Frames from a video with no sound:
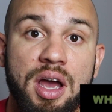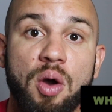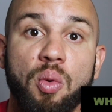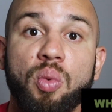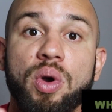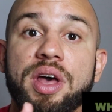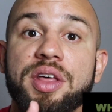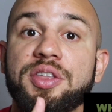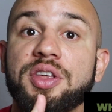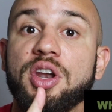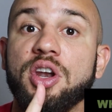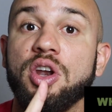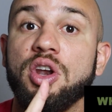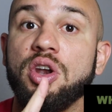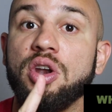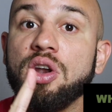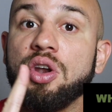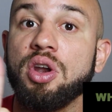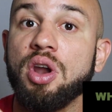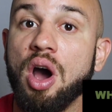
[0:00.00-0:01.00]
with
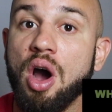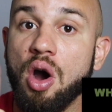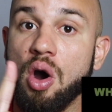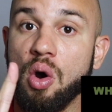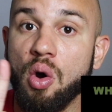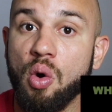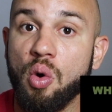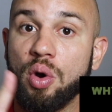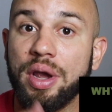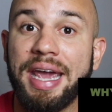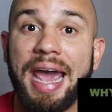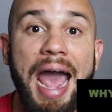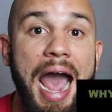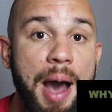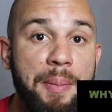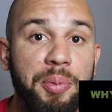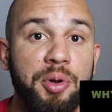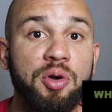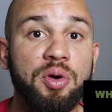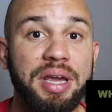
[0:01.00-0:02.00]
no
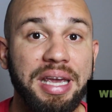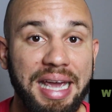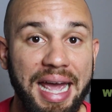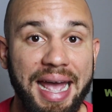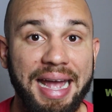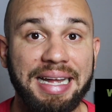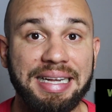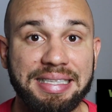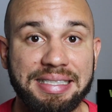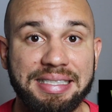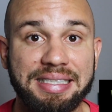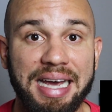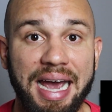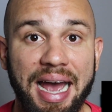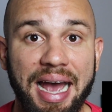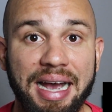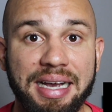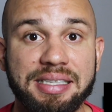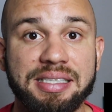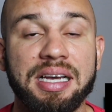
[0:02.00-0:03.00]
capital gains
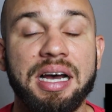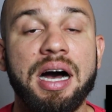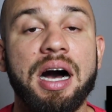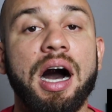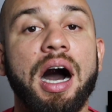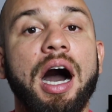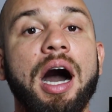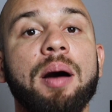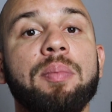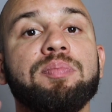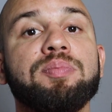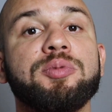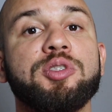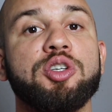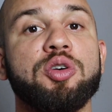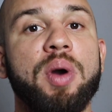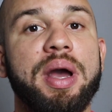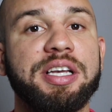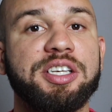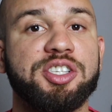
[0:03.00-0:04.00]
tax up
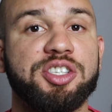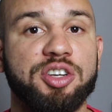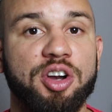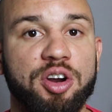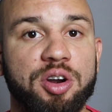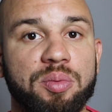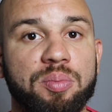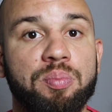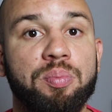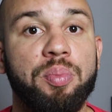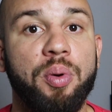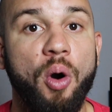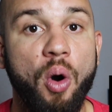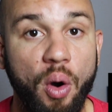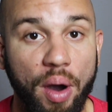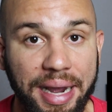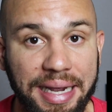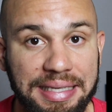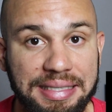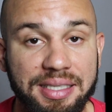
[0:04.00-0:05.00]
to a certain
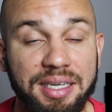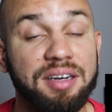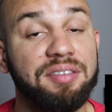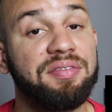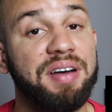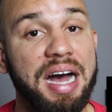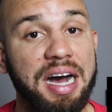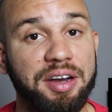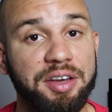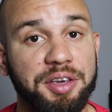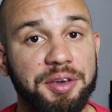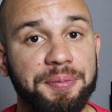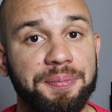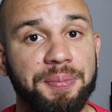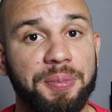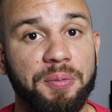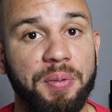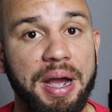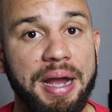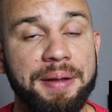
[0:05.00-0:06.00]
point of value,
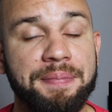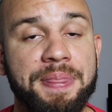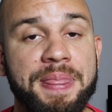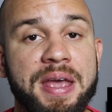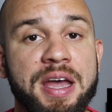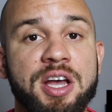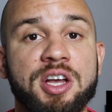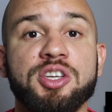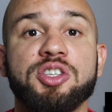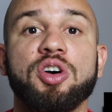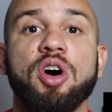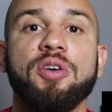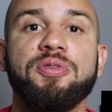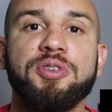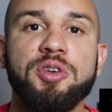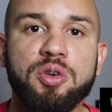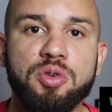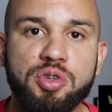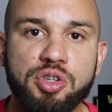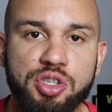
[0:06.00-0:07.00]
right? So
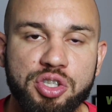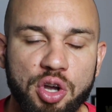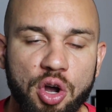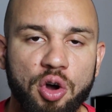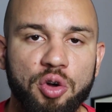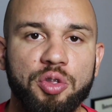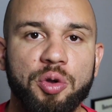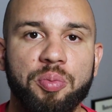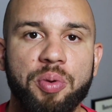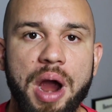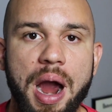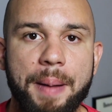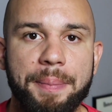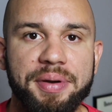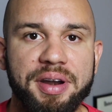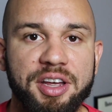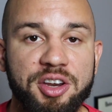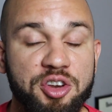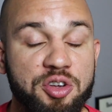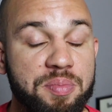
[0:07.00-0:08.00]
if you sold the
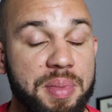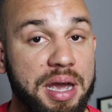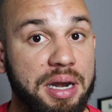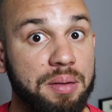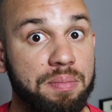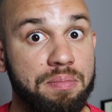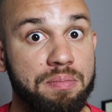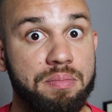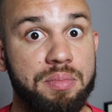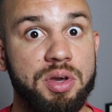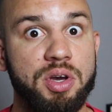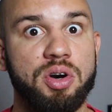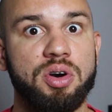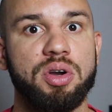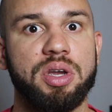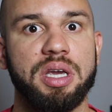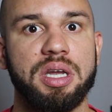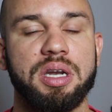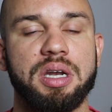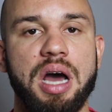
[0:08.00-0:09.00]
property and you made $1
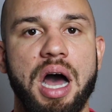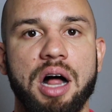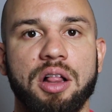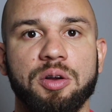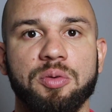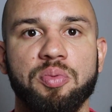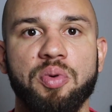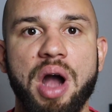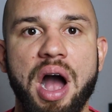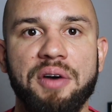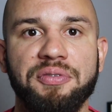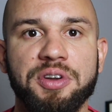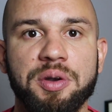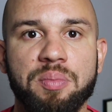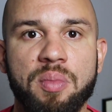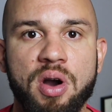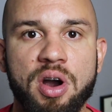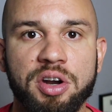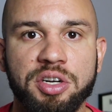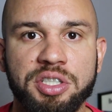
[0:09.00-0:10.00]
million profit
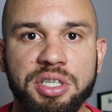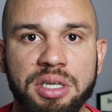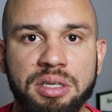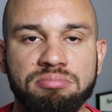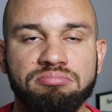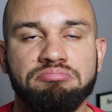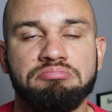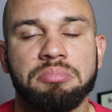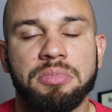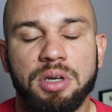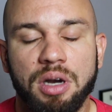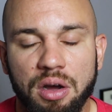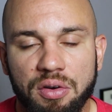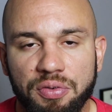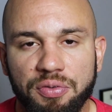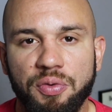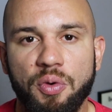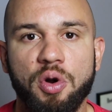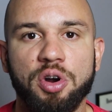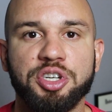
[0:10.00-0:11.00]
margin,
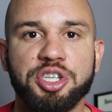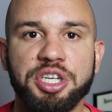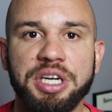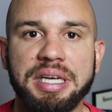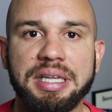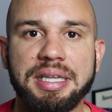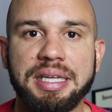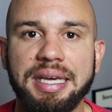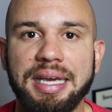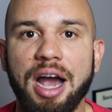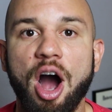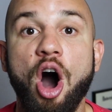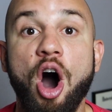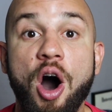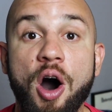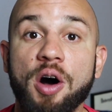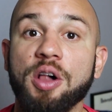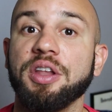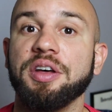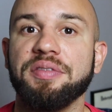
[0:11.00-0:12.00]
unfortunately,
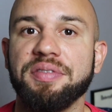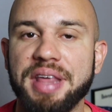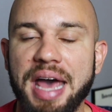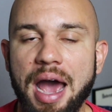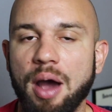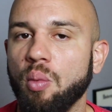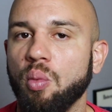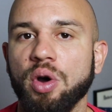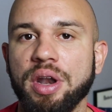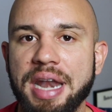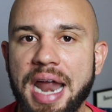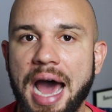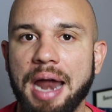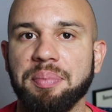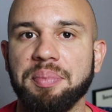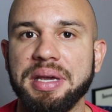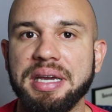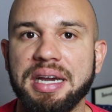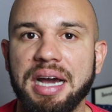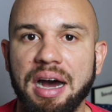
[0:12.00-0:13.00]
all of that would
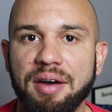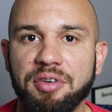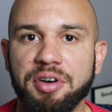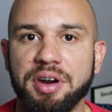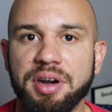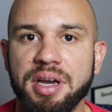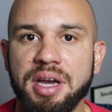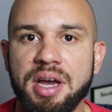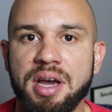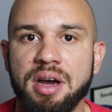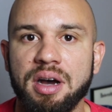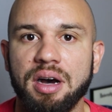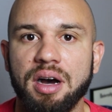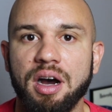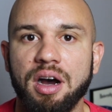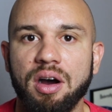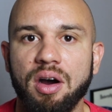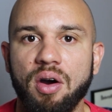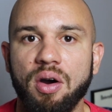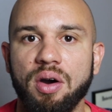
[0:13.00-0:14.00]
not be covered
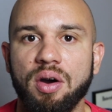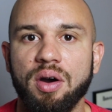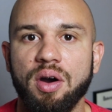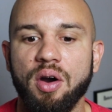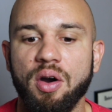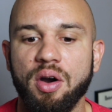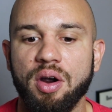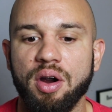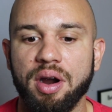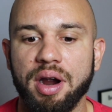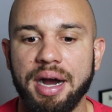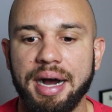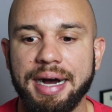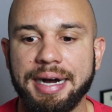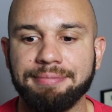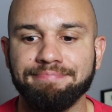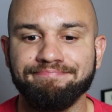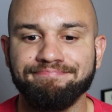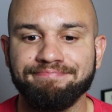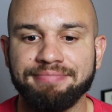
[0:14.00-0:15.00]

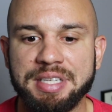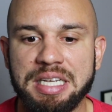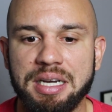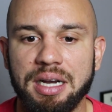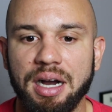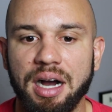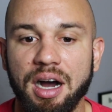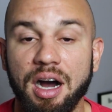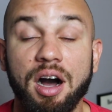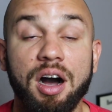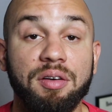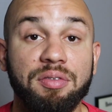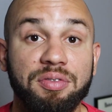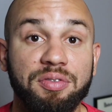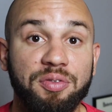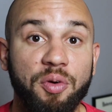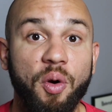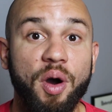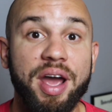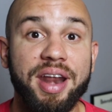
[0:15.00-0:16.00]
or
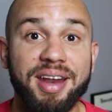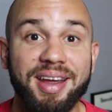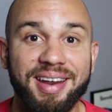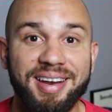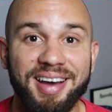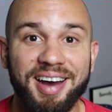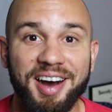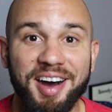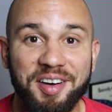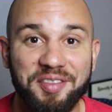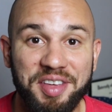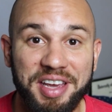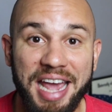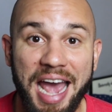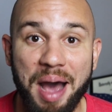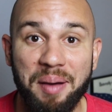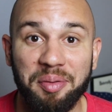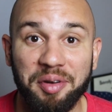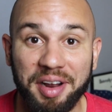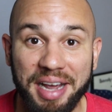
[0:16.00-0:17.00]
avoided of the
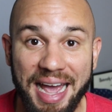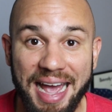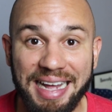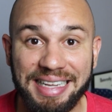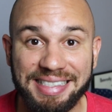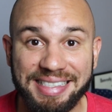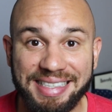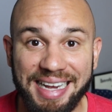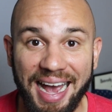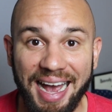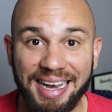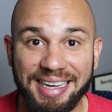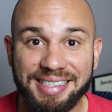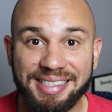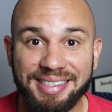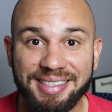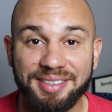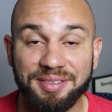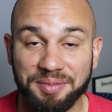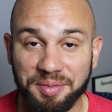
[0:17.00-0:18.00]
capital gains
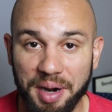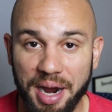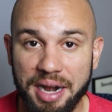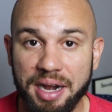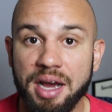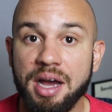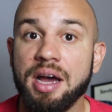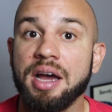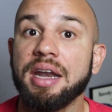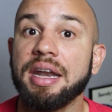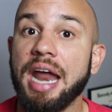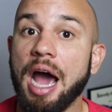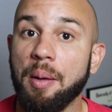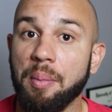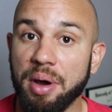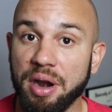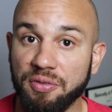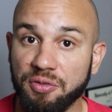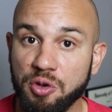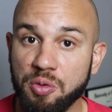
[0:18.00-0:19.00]
tax, right? Now,
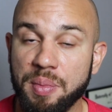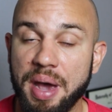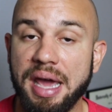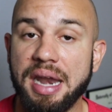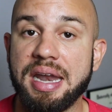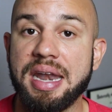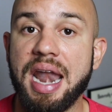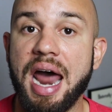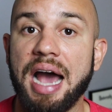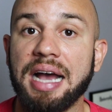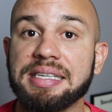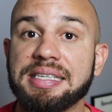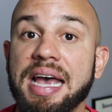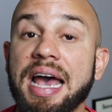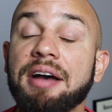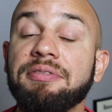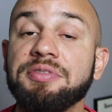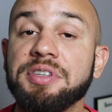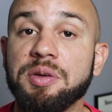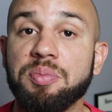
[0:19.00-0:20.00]
but if you made a nice
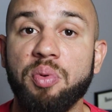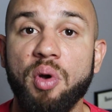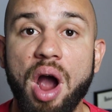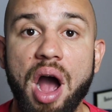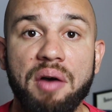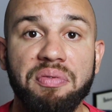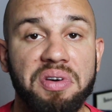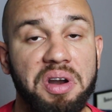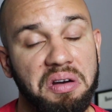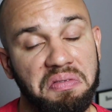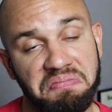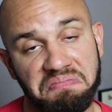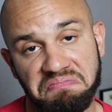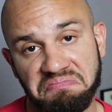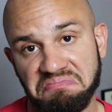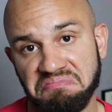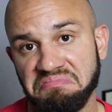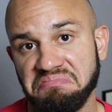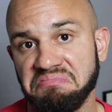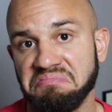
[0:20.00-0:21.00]
hefty profit
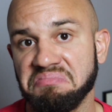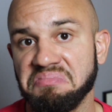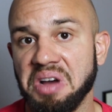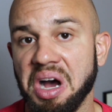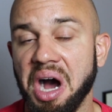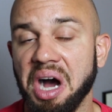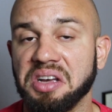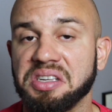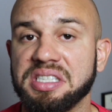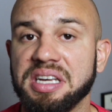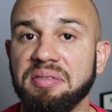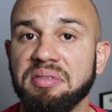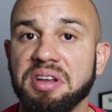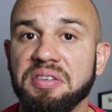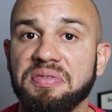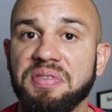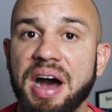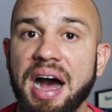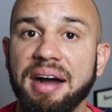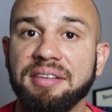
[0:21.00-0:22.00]
of
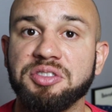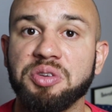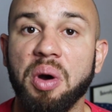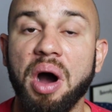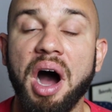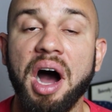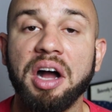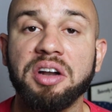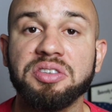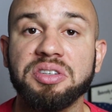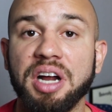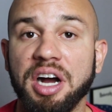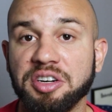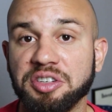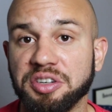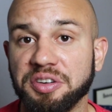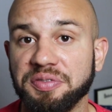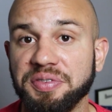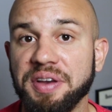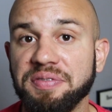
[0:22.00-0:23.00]
75 to 100,
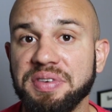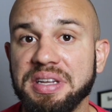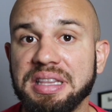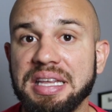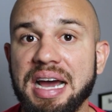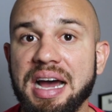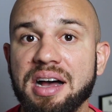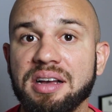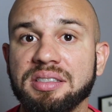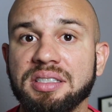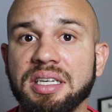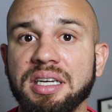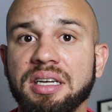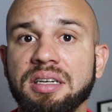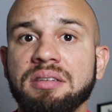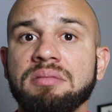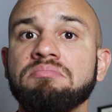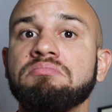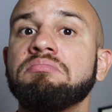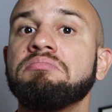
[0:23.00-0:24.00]

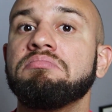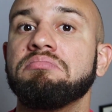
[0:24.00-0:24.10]
150,000,